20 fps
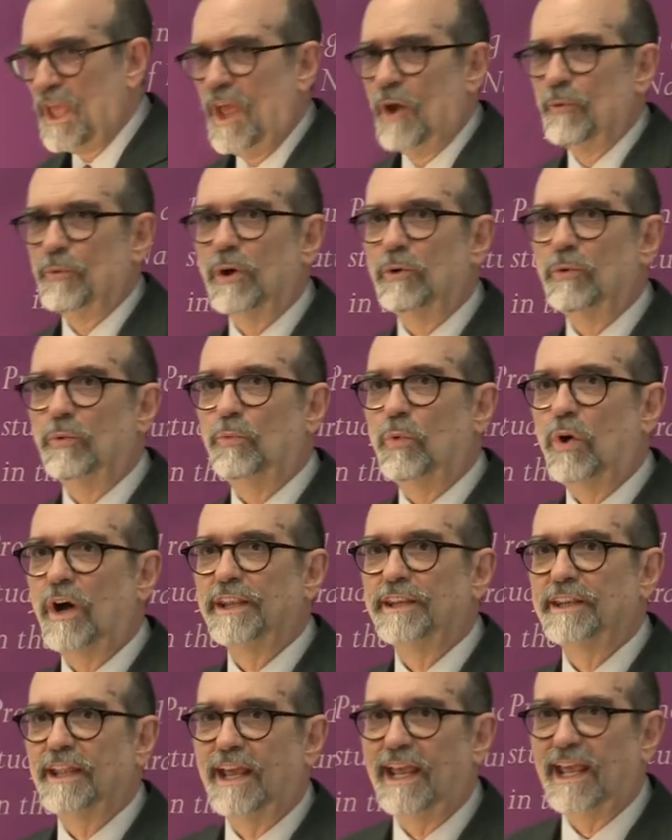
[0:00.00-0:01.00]
Well,
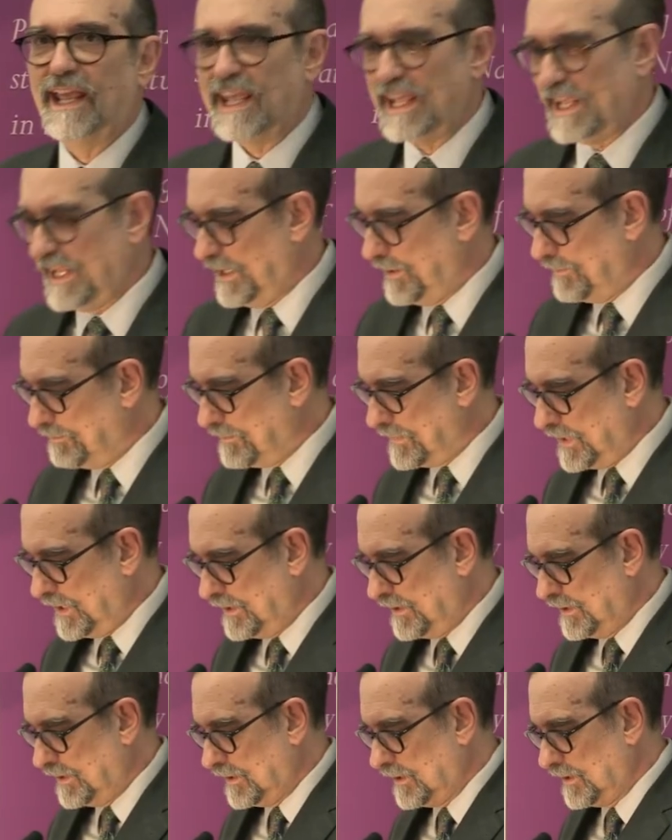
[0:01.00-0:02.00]
one aim
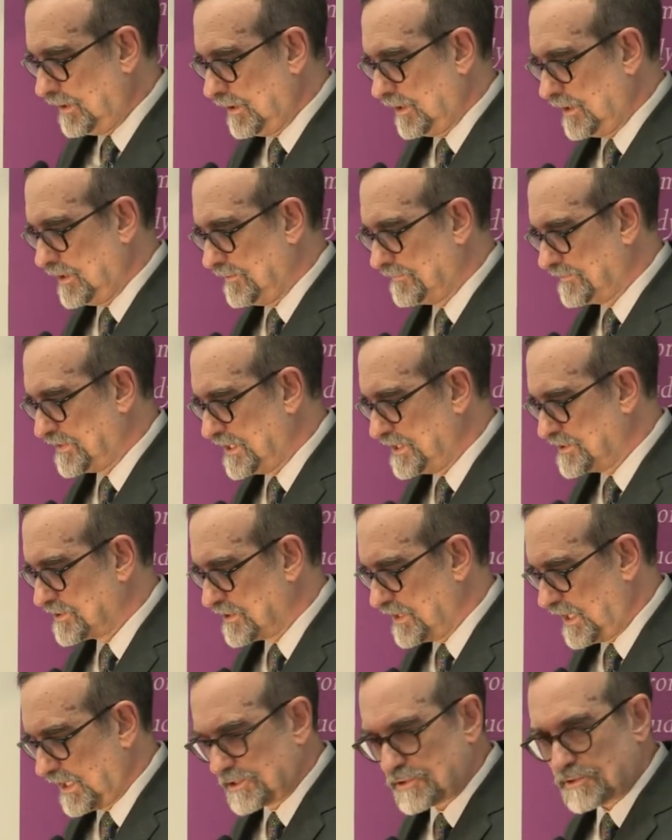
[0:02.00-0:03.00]
of these
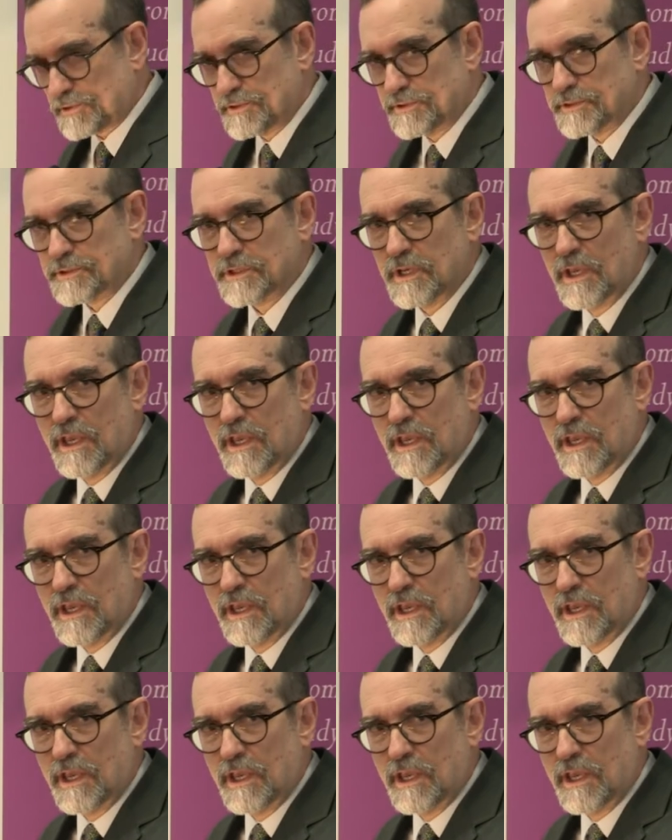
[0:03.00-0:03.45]
lectures